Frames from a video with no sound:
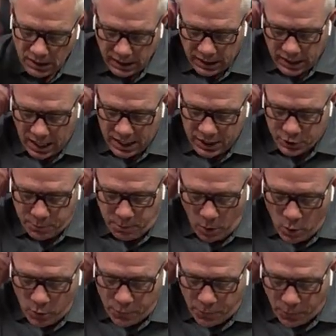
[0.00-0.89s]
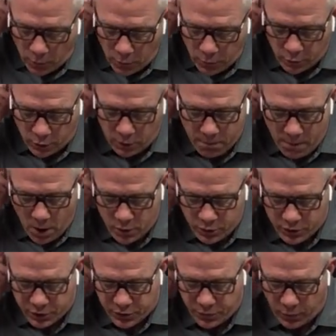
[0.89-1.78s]
God spoke further to
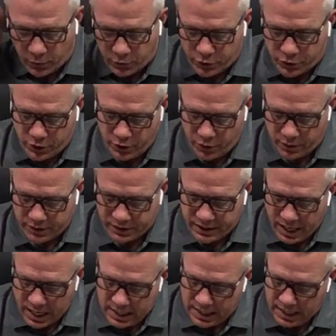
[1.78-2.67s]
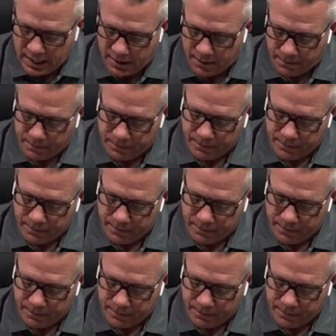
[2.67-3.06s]
Moses, verse 2, and said to him,